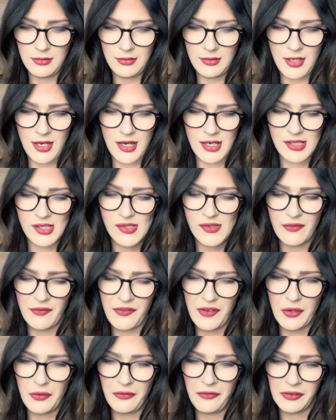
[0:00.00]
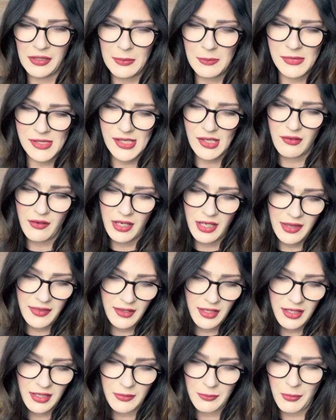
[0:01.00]
It doesn't feel flimsy or
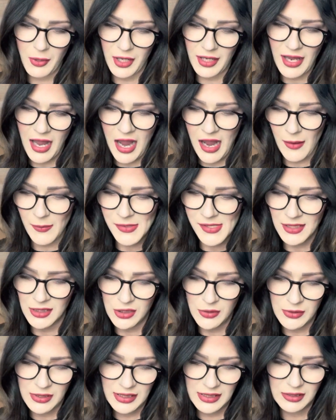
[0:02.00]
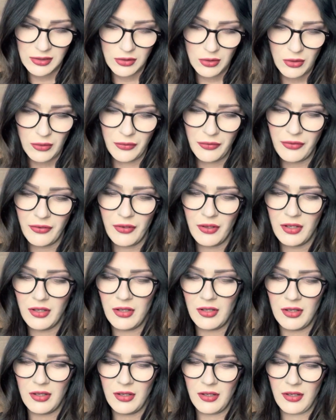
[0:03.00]
anything, but I absolutely love
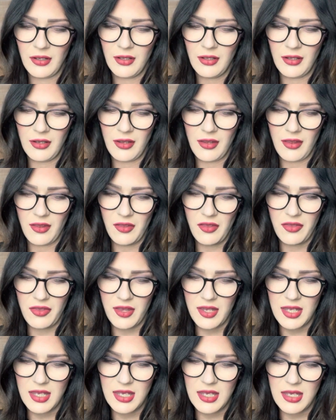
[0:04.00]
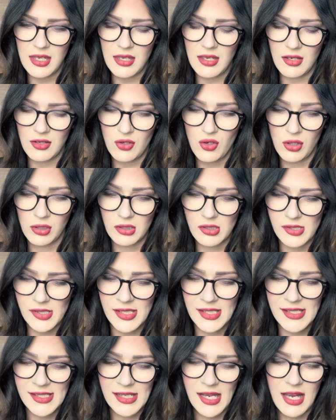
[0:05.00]
the colours
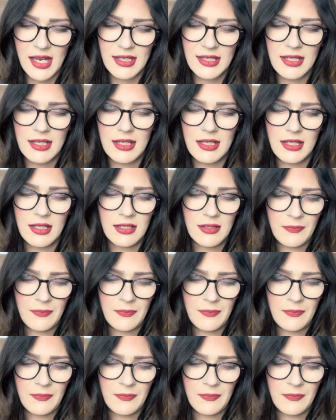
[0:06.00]
inside here.